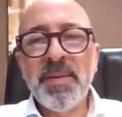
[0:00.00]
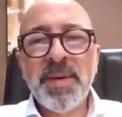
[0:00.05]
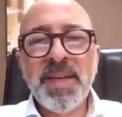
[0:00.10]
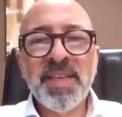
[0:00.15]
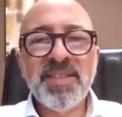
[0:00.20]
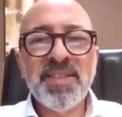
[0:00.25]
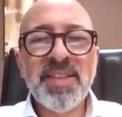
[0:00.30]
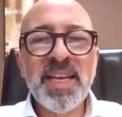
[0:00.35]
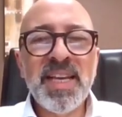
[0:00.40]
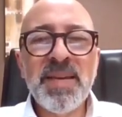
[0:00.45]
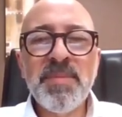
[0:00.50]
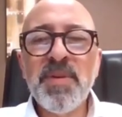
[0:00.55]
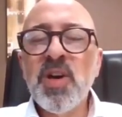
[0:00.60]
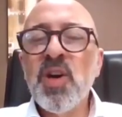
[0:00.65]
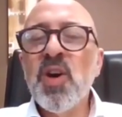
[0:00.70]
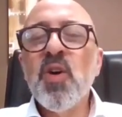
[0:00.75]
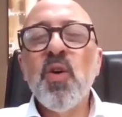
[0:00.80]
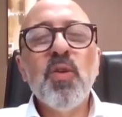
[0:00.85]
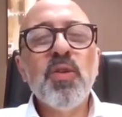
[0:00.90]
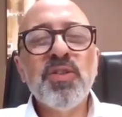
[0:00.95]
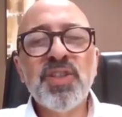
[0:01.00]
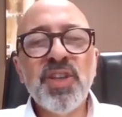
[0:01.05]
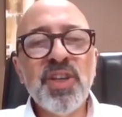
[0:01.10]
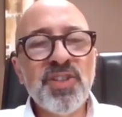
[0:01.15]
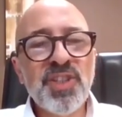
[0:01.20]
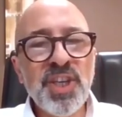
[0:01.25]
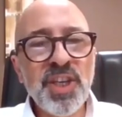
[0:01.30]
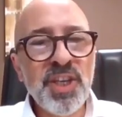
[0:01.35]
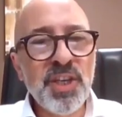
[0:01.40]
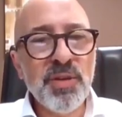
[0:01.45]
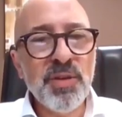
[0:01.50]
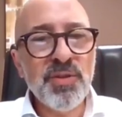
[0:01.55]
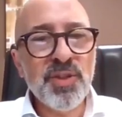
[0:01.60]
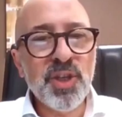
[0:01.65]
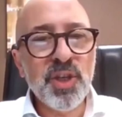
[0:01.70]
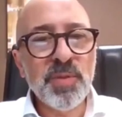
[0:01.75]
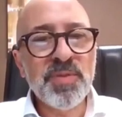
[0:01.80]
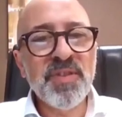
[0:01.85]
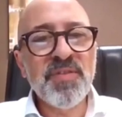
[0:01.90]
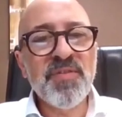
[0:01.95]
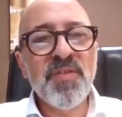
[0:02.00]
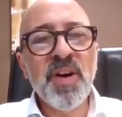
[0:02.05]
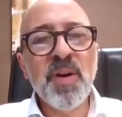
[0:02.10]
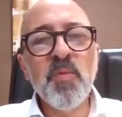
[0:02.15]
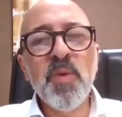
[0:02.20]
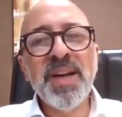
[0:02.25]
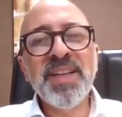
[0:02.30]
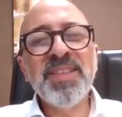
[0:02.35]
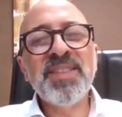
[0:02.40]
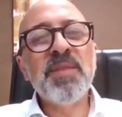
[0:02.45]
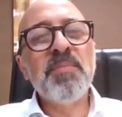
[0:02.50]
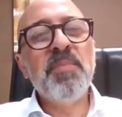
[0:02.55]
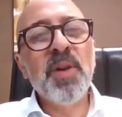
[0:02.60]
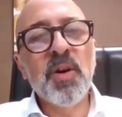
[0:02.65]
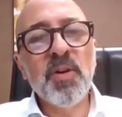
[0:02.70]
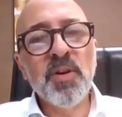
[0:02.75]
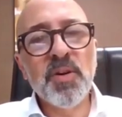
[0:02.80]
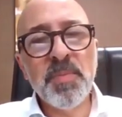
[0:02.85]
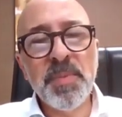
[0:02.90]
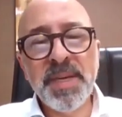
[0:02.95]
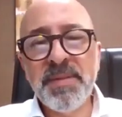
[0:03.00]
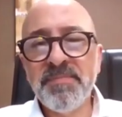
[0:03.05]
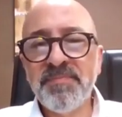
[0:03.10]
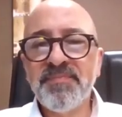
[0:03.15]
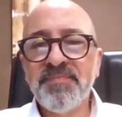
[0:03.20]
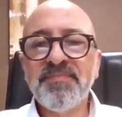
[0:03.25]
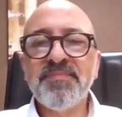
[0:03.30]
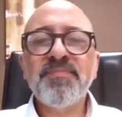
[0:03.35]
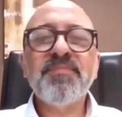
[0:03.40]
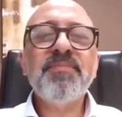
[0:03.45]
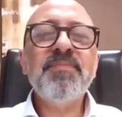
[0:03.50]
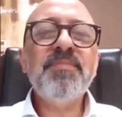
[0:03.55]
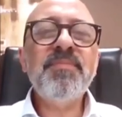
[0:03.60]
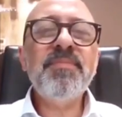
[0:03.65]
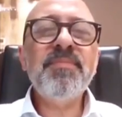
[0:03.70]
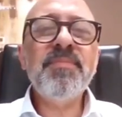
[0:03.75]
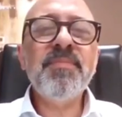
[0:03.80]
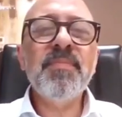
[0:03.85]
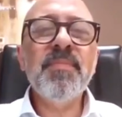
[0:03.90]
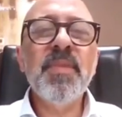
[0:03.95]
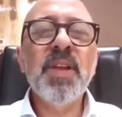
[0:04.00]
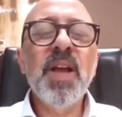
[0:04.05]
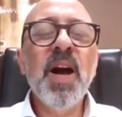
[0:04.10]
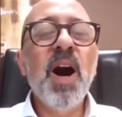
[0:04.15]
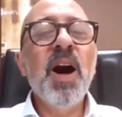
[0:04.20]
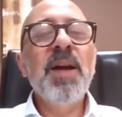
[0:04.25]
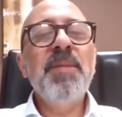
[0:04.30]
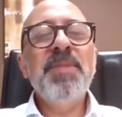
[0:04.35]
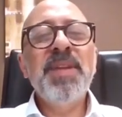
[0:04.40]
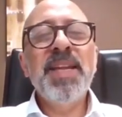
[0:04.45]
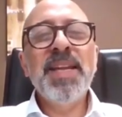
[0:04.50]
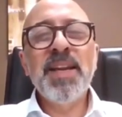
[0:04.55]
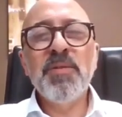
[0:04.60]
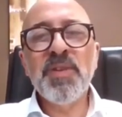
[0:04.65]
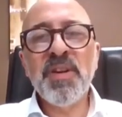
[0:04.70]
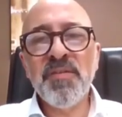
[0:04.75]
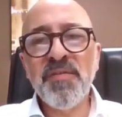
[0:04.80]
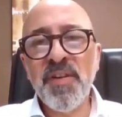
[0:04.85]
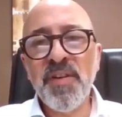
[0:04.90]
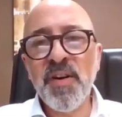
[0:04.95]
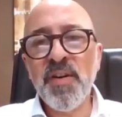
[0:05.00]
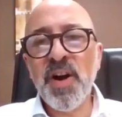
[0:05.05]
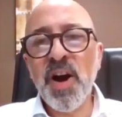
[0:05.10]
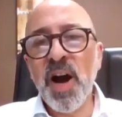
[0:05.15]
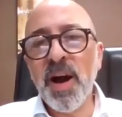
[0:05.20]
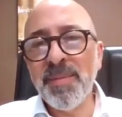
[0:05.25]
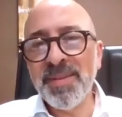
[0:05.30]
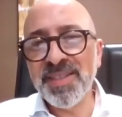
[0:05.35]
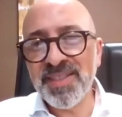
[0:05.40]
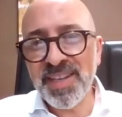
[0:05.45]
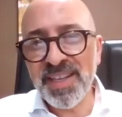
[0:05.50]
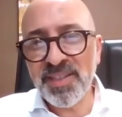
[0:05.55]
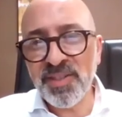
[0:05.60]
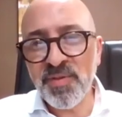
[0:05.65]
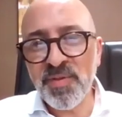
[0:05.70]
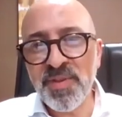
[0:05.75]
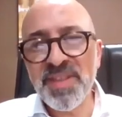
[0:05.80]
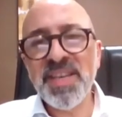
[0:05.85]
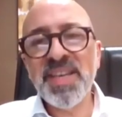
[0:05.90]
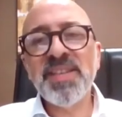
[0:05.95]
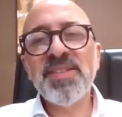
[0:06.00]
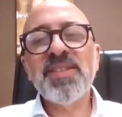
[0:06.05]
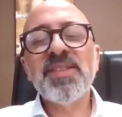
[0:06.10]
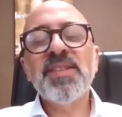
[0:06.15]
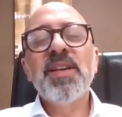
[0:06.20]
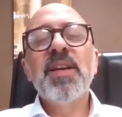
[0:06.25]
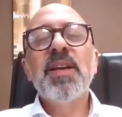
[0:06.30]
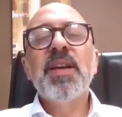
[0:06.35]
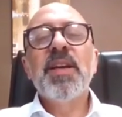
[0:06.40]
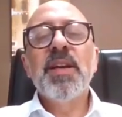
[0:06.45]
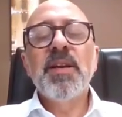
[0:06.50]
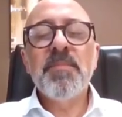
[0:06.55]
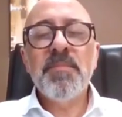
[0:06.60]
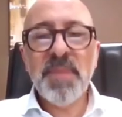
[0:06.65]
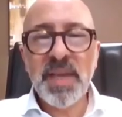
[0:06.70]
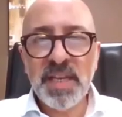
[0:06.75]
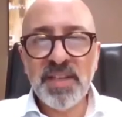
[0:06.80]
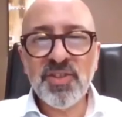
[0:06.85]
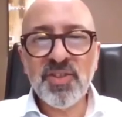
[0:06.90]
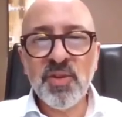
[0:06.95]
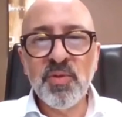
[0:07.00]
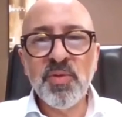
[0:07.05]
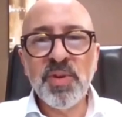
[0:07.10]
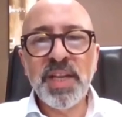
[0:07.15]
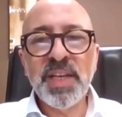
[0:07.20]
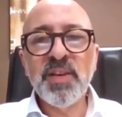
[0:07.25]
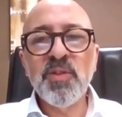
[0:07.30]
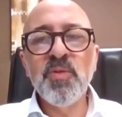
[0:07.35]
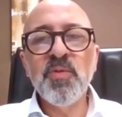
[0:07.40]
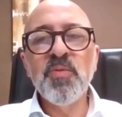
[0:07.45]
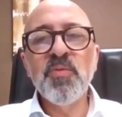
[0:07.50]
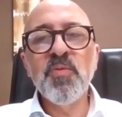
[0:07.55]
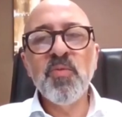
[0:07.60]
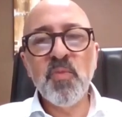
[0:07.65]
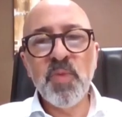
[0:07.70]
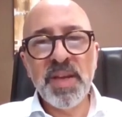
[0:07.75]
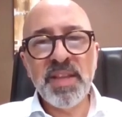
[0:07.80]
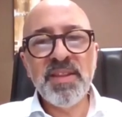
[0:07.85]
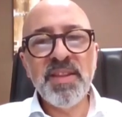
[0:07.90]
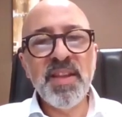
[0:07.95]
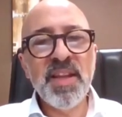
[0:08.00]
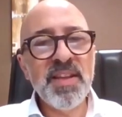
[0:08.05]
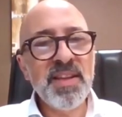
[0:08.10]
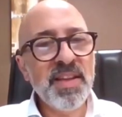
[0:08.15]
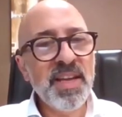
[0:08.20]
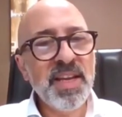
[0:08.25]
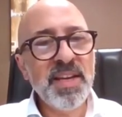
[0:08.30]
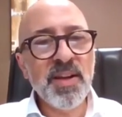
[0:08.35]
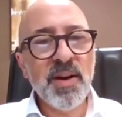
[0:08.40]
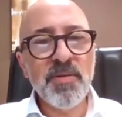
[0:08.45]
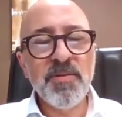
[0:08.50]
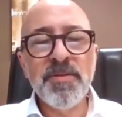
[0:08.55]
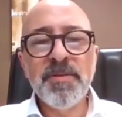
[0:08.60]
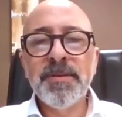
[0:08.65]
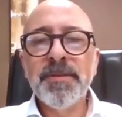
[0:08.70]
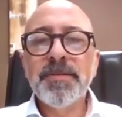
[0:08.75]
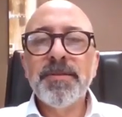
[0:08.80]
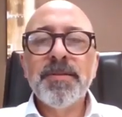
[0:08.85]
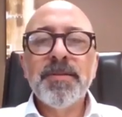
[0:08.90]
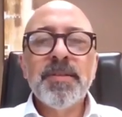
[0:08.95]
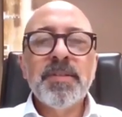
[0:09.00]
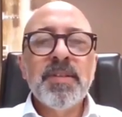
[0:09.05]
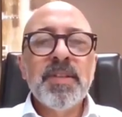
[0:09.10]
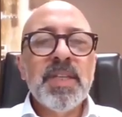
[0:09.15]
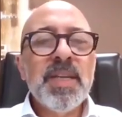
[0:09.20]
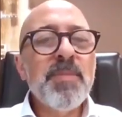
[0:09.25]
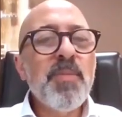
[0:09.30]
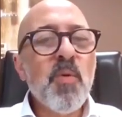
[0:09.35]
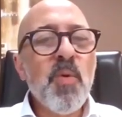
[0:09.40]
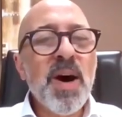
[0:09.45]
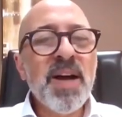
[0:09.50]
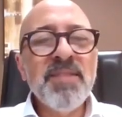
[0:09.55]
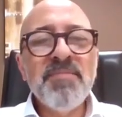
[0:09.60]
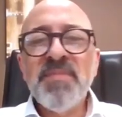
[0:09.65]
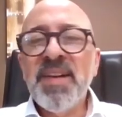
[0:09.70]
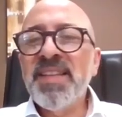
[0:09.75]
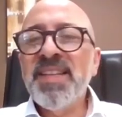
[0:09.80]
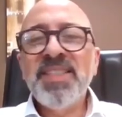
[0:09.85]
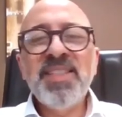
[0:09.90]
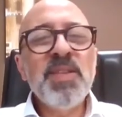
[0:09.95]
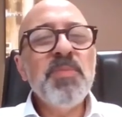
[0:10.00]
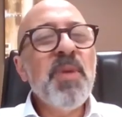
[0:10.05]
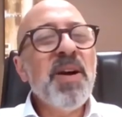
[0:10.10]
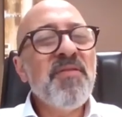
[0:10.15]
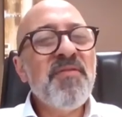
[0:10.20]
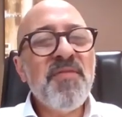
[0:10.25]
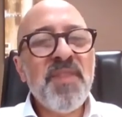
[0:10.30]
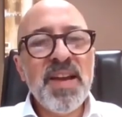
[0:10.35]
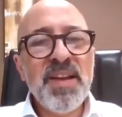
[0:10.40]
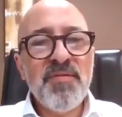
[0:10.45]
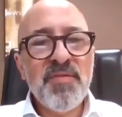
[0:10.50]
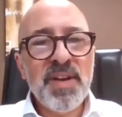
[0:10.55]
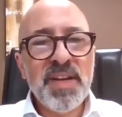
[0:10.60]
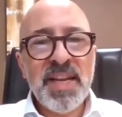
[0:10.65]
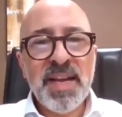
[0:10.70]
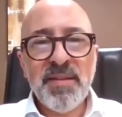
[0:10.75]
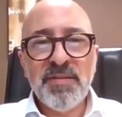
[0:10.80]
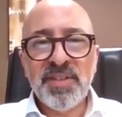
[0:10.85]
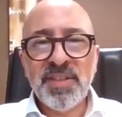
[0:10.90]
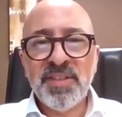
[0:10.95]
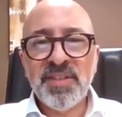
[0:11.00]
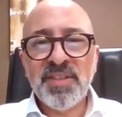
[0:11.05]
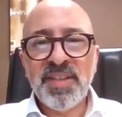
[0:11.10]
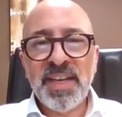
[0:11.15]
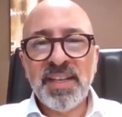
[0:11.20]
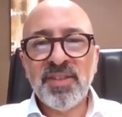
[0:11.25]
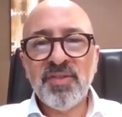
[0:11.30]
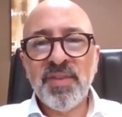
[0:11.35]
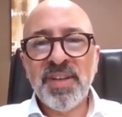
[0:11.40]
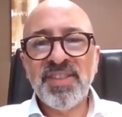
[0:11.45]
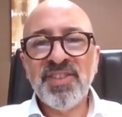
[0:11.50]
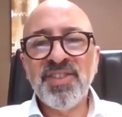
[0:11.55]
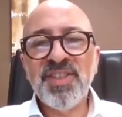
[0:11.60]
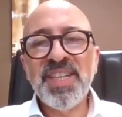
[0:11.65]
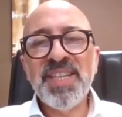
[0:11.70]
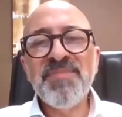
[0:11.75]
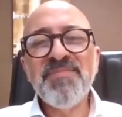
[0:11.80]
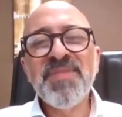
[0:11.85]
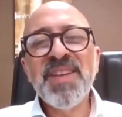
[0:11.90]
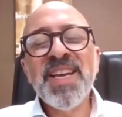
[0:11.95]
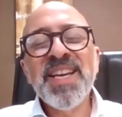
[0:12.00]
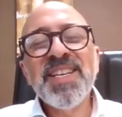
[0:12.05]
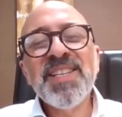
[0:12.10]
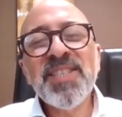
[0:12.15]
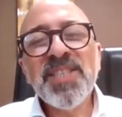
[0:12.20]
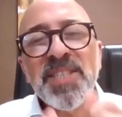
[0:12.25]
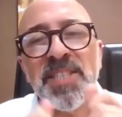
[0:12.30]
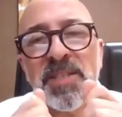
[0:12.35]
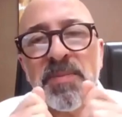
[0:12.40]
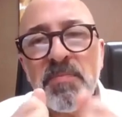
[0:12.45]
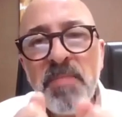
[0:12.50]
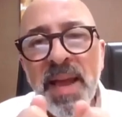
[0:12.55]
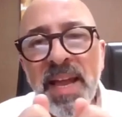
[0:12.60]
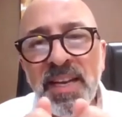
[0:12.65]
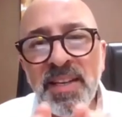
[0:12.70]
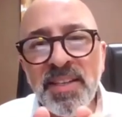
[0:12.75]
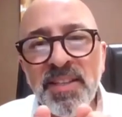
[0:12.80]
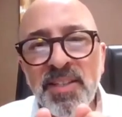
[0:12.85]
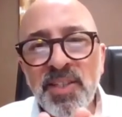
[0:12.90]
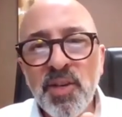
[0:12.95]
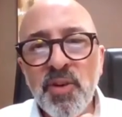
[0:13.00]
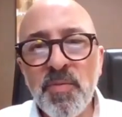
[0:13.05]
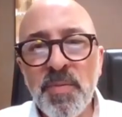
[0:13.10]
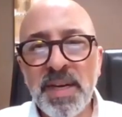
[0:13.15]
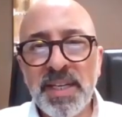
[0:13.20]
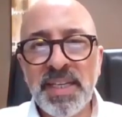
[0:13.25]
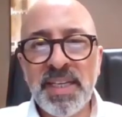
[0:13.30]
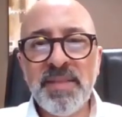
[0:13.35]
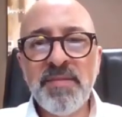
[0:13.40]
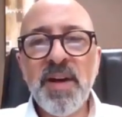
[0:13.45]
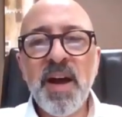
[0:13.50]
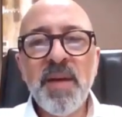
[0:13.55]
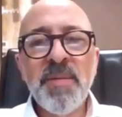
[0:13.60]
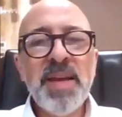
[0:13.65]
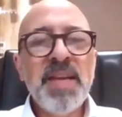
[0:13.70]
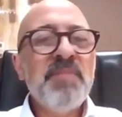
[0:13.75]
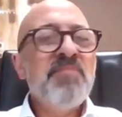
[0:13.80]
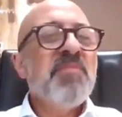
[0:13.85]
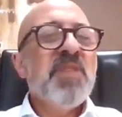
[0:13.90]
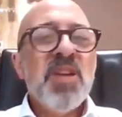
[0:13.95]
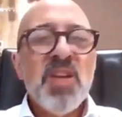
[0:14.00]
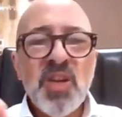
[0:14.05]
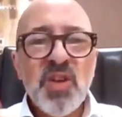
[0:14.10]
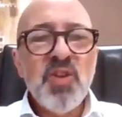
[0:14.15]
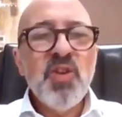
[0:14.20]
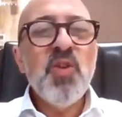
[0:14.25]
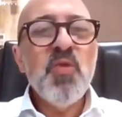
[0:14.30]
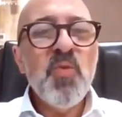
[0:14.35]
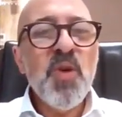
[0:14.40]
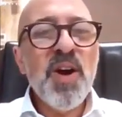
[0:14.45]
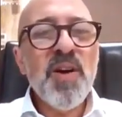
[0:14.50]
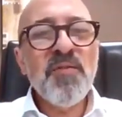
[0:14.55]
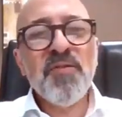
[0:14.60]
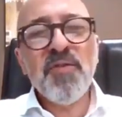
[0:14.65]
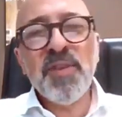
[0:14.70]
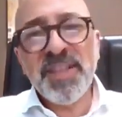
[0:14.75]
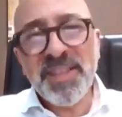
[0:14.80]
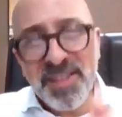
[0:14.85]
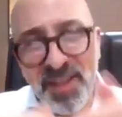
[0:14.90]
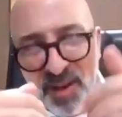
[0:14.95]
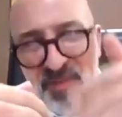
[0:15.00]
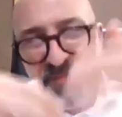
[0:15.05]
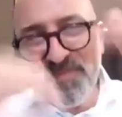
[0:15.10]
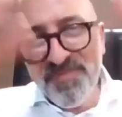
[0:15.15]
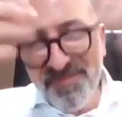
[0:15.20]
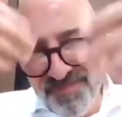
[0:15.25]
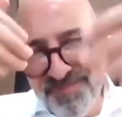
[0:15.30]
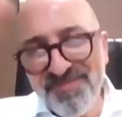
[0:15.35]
to be asleep or searching YouTube to find ways to block me. I'm Nino Kafara, I'm a solicitor, and this is Talk Legal with Nino. Number one, and this is my favorite inheritance tax strategy, spend your money. I mean, you work for it, so